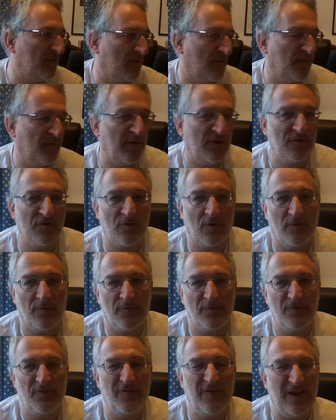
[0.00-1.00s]
sort of
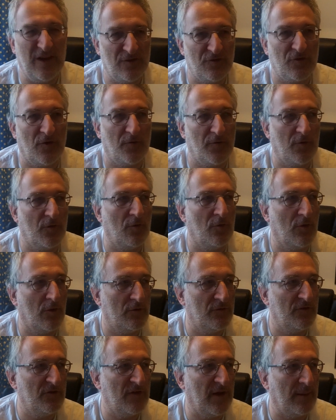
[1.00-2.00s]
philosophical
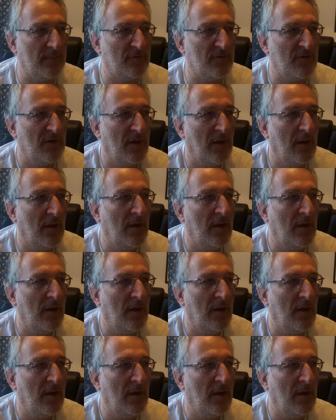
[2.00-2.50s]
concepts,